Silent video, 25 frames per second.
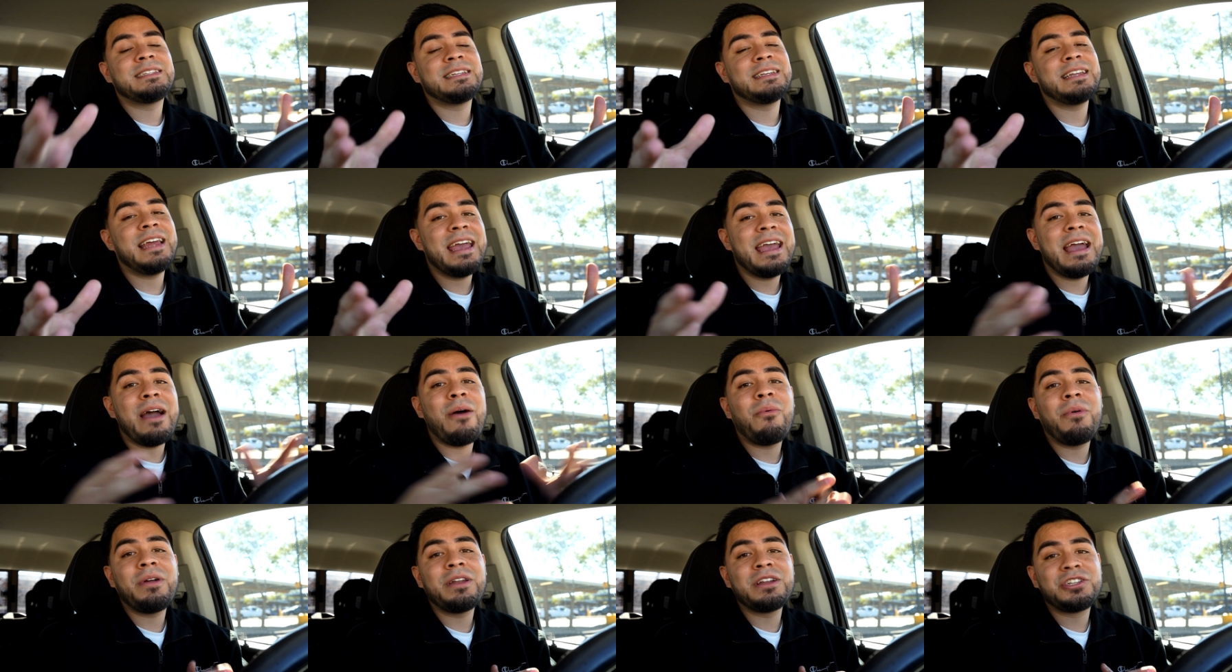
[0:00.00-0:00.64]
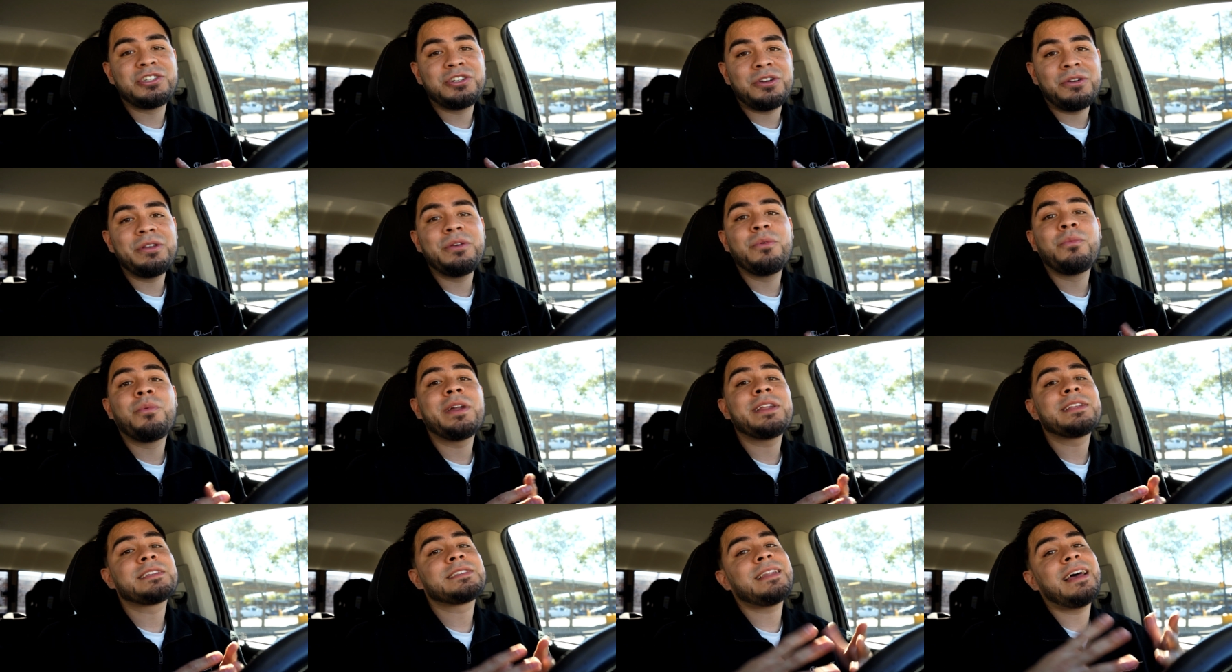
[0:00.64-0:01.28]
today I want to show you
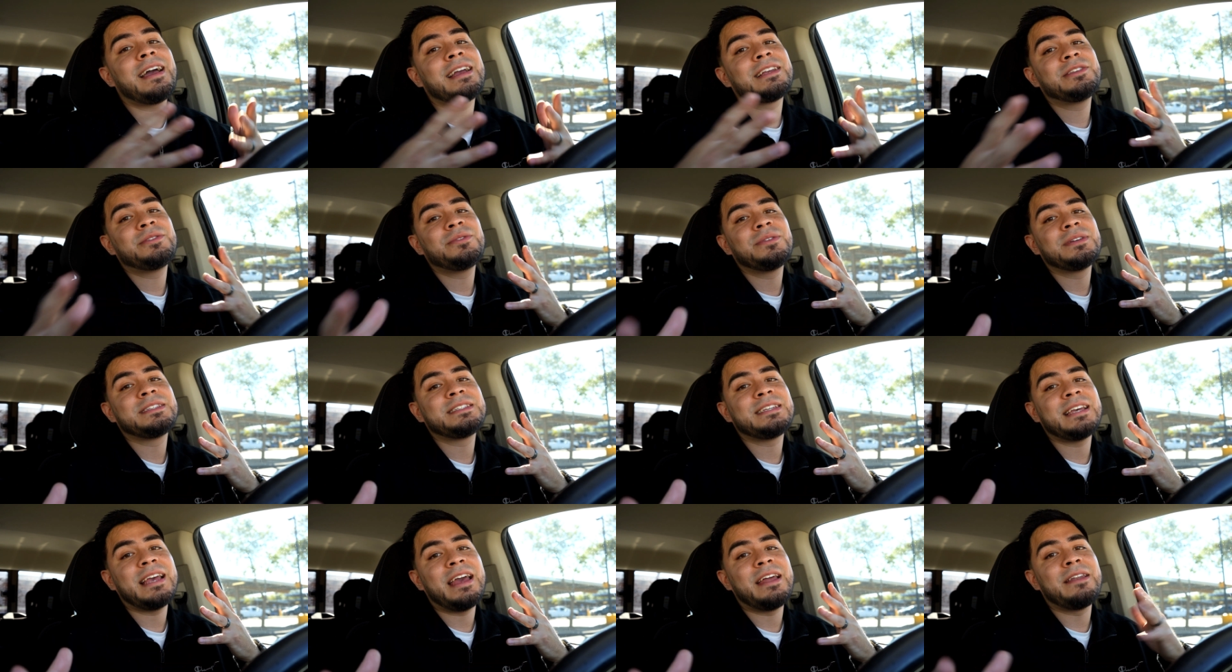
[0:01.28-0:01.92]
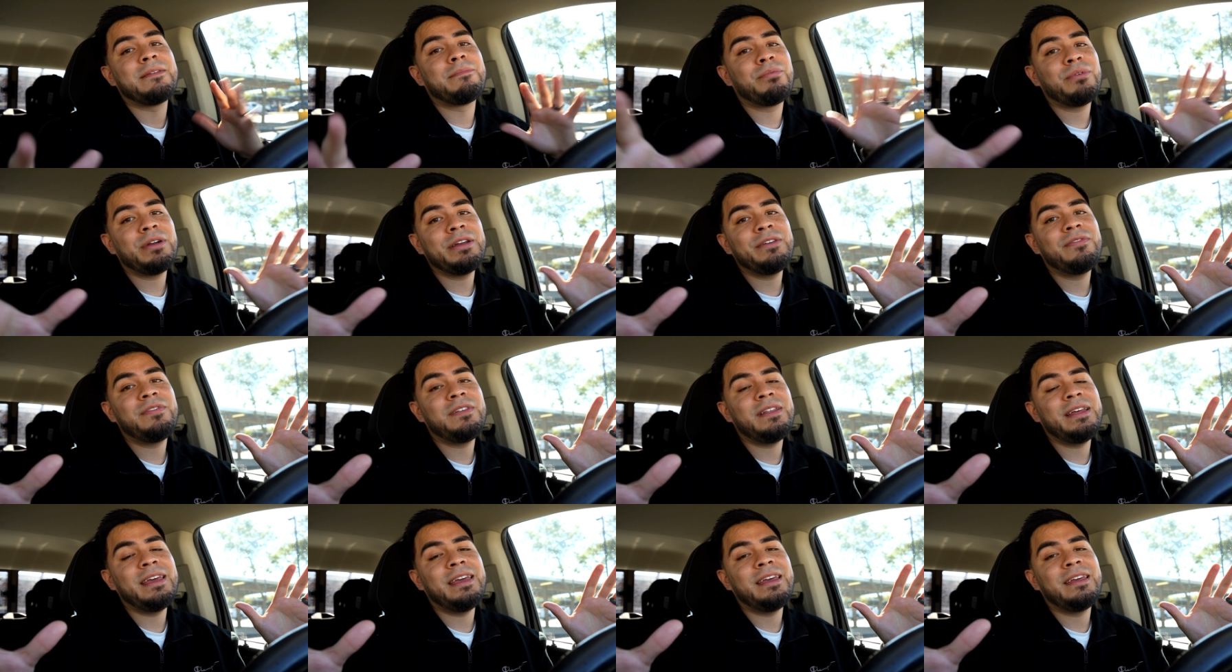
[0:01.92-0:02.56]
what it's like to attend
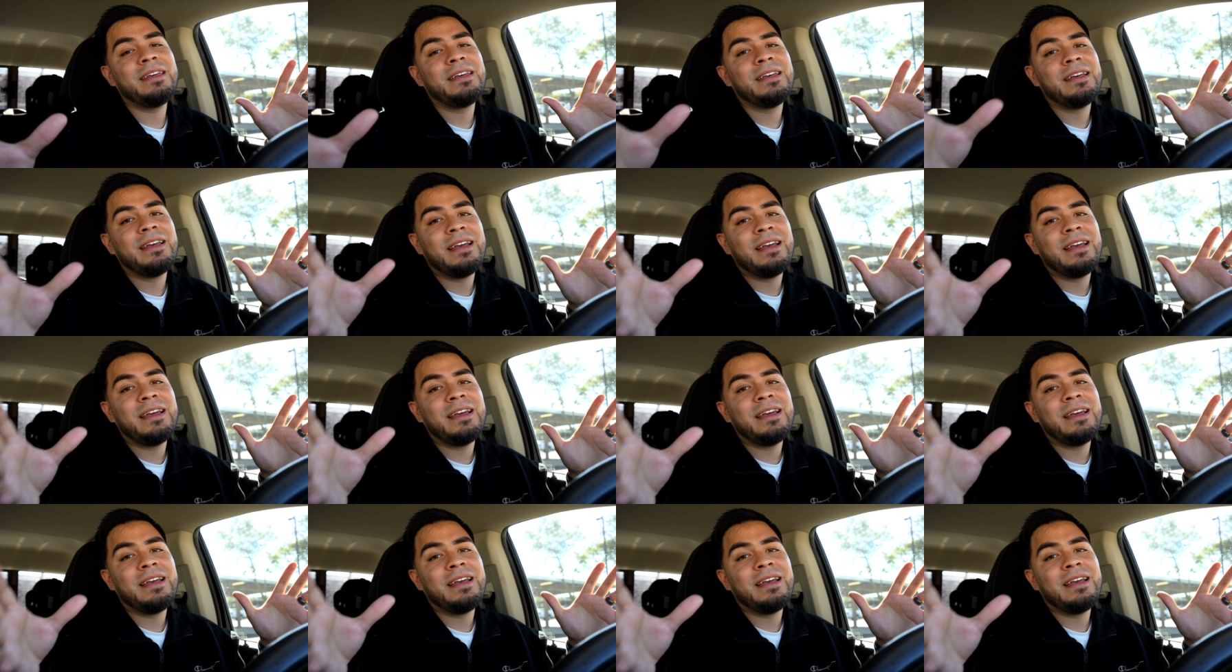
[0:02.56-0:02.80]
briefly